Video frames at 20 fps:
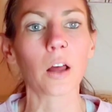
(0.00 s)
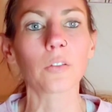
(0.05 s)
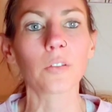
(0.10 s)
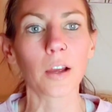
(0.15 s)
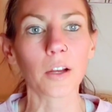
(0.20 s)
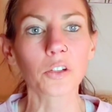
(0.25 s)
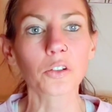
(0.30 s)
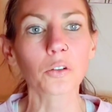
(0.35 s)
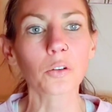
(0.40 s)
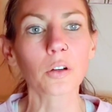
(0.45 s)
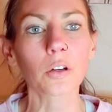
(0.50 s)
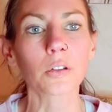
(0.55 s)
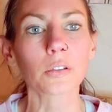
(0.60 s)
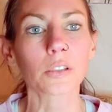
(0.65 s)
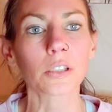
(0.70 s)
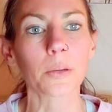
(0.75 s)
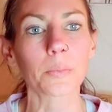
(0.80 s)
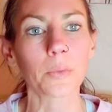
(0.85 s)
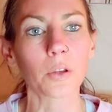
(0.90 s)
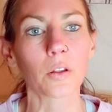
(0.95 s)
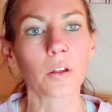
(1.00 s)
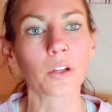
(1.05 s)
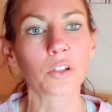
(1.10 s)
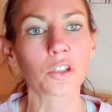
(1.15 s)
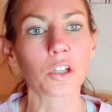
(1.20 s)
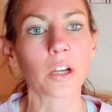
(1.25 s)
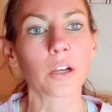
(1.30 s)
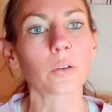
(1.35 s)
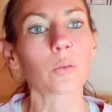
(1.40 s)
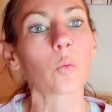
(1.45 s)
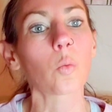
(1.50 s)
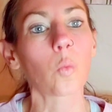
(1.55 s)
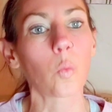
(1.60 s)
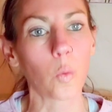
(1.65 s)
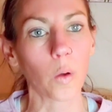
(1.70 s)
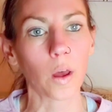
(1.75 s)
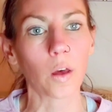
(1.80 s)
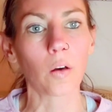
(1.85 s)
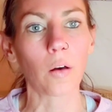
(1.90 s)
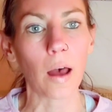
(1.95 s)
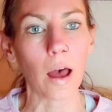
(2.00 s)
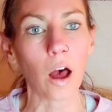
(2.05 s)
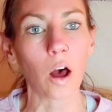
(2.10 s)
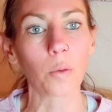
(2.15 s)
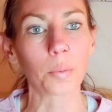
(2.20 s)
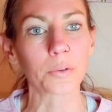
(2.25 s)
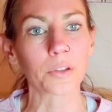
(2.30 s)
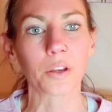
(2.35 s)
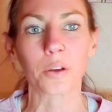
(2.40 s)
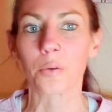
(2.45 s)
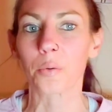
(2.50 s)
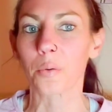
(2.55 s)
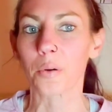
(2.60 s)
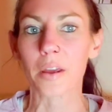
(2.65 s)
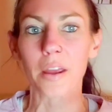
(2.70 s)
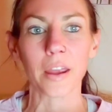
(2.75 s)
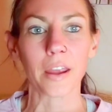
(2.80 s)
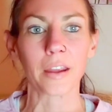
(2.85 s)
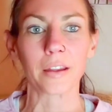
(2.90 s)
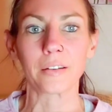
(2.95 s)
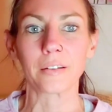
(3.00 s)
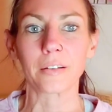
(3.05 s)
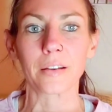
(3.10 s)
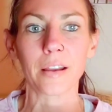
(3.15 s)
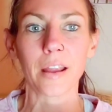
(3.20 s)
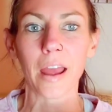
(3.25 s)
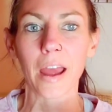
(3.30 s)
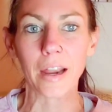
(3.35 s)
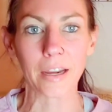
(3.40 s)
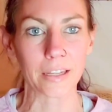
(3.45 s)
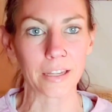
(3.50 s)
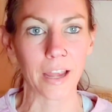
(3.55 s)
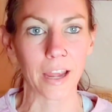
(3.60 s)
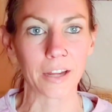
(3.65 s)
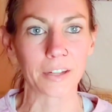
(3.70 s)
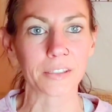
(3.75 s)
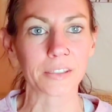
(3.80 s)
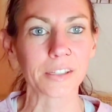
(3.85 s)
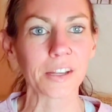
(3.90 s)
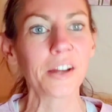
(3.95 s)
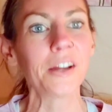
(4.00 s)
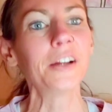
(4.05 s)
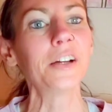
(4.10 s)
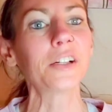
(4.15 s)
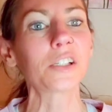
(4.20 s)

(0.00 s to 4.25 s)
electrical stimulation will help you in any case.